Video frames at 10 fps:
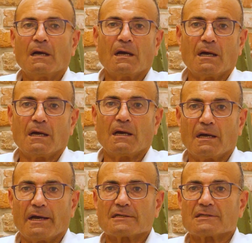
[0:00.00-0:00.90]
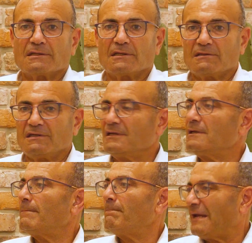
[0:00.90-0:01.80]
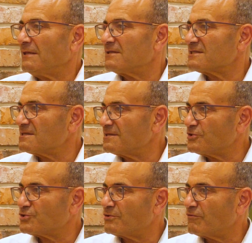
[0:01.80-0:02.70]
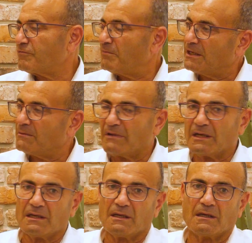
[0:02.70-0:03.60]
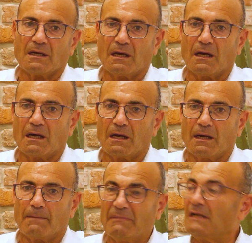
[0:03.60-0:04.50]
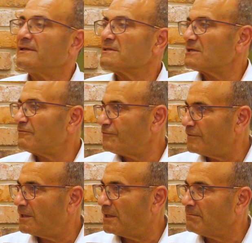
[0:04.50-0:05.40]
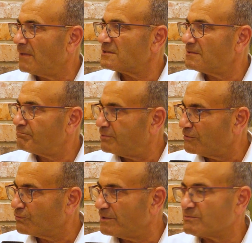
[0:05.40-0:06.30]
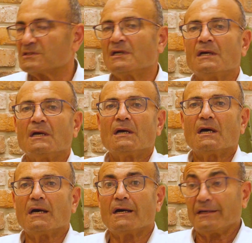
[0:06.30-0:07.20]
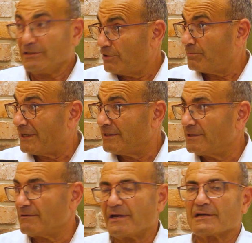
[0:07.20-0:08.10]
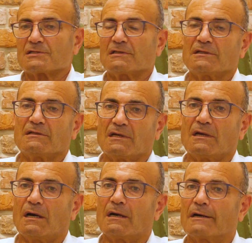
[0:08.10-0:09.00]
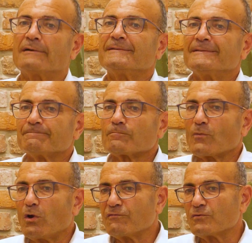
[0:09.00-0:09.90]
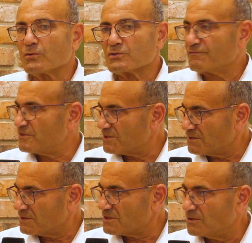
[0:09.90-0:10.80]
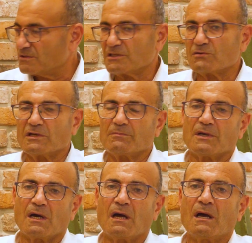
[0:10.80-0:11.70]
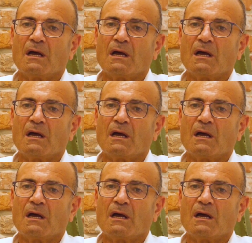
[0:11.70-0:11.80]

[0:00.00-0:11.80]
actually the main destination of many millions of Muslim pilgrims. Year by year, actually, they are, of course, visiting Saudi Arabia,